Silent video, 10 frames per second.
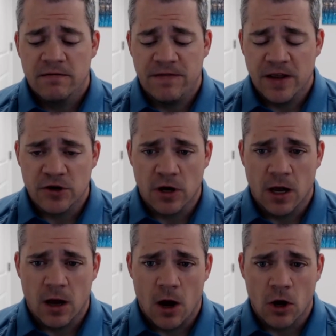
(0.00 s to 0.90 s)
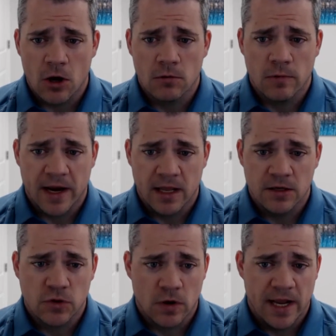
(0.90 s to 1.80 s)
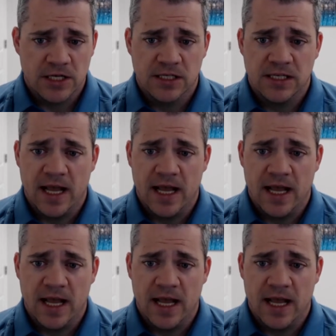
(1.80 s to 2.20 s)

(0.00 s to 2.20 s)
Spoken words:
FINRA, our regulatory agency,